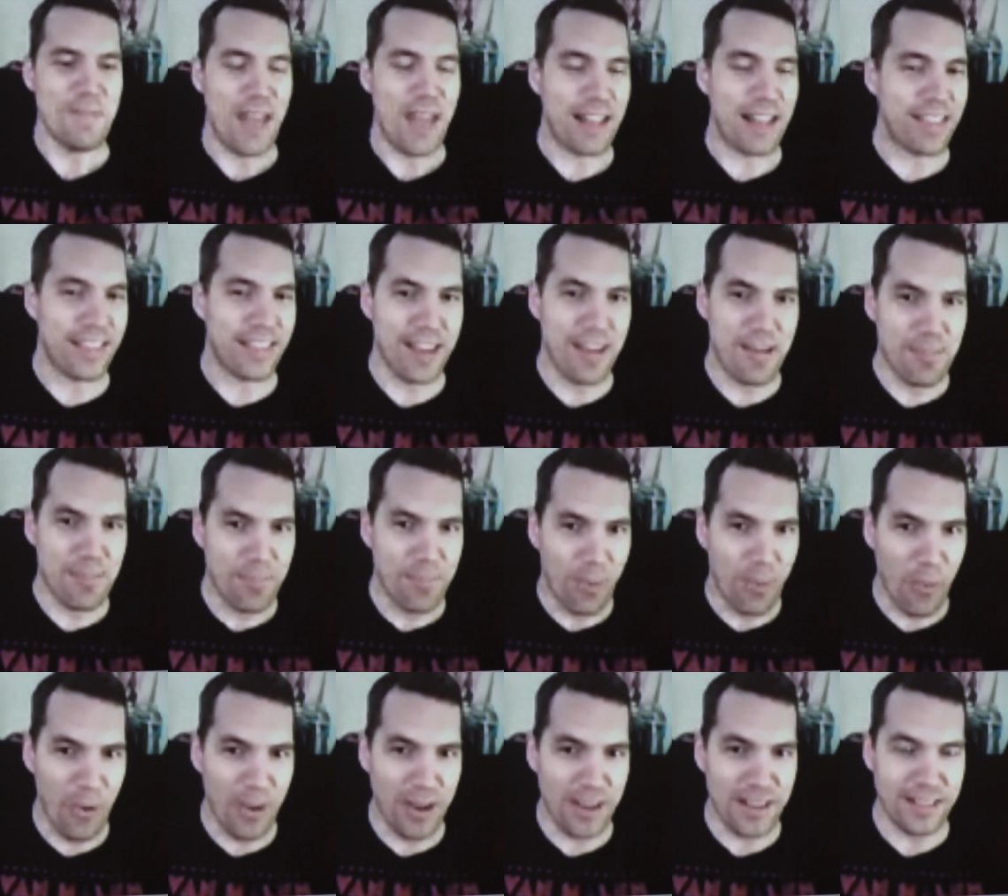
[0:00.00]
at some
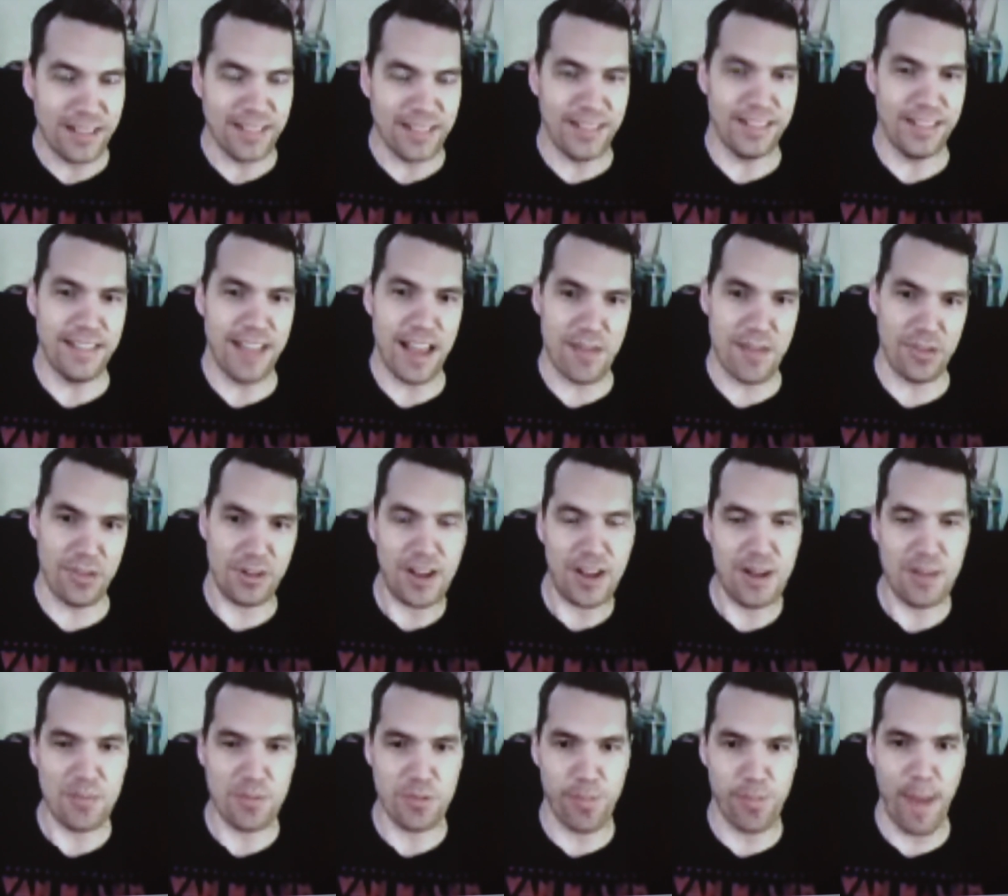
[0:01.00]
point, the devil
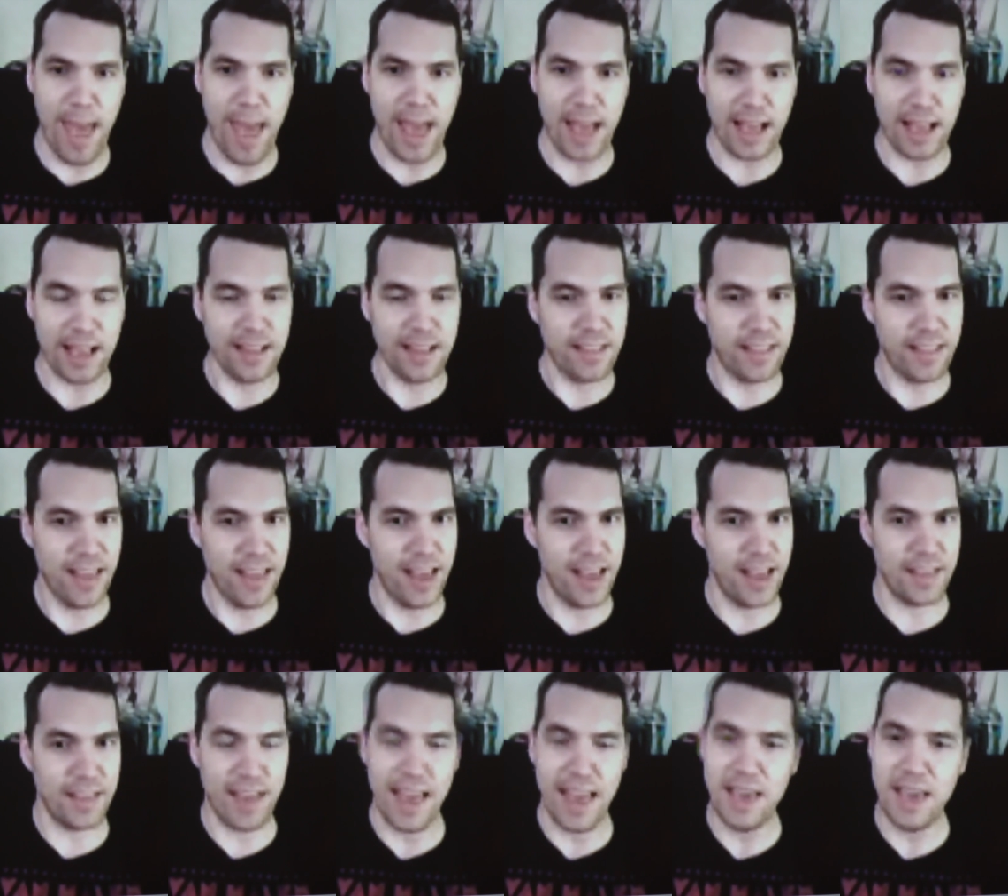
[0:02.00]
comes back and
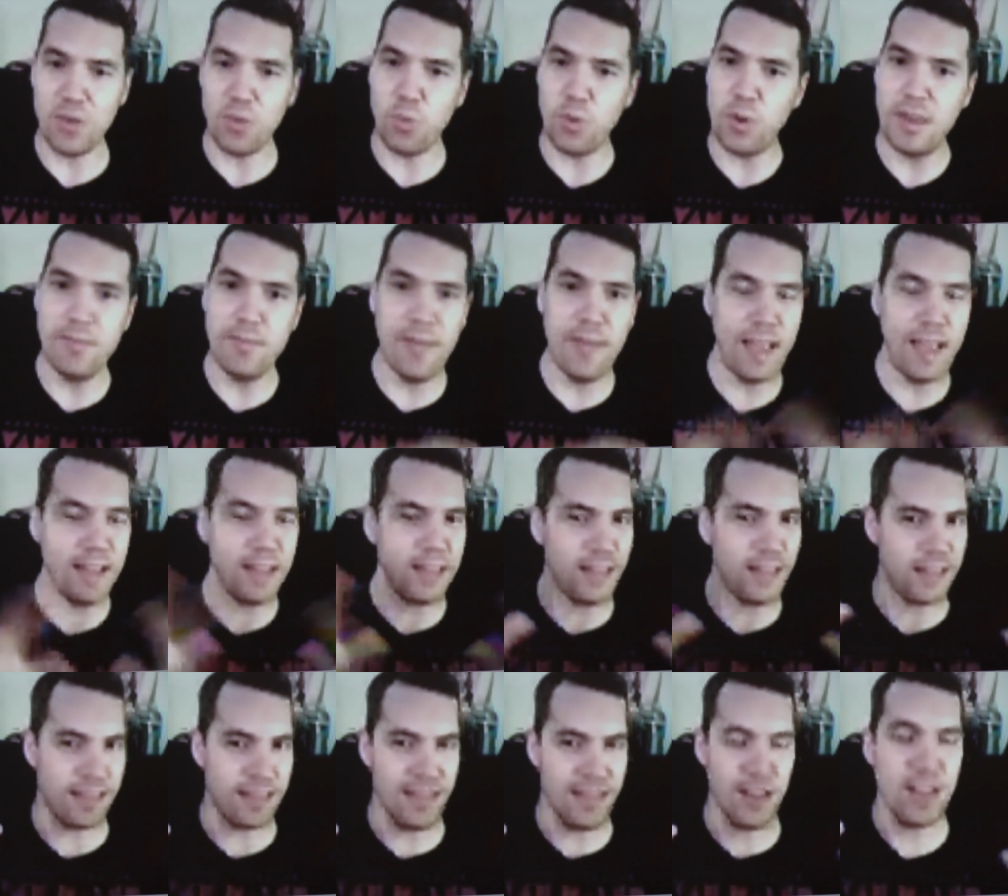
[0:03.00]
says, hey, we made
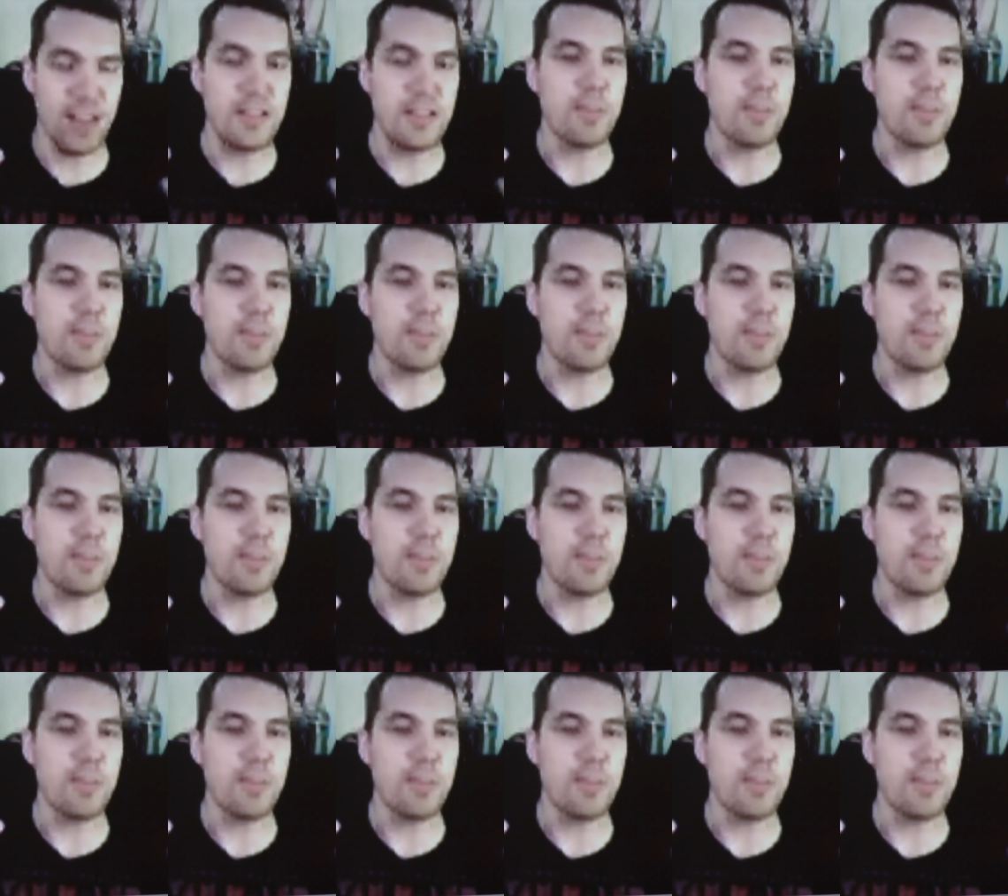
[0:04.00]
this deal.